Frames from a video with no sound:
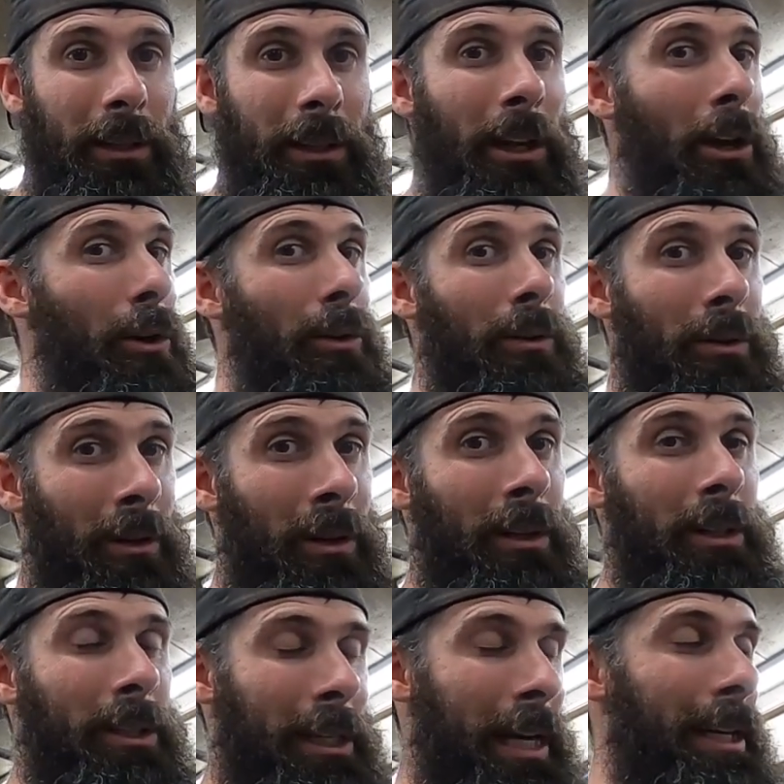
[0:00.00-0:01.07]
So
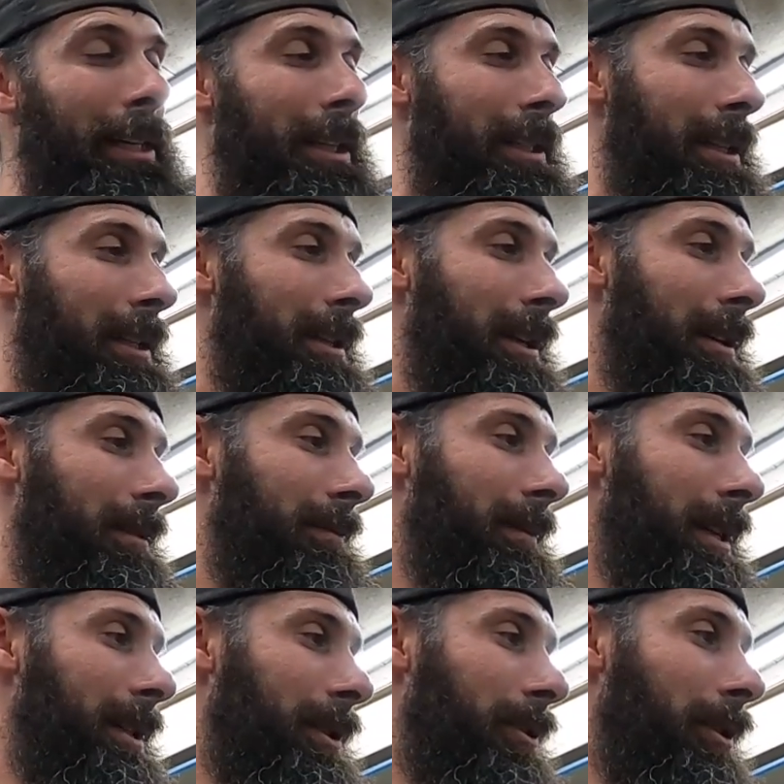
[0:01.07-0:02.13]
stainless is a
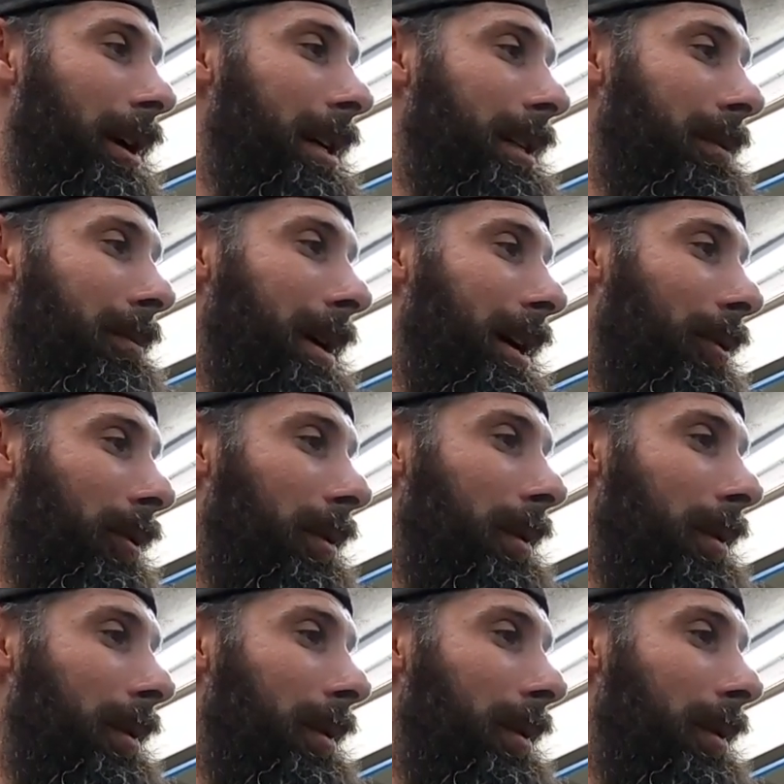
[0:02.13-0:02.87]
crazy metal.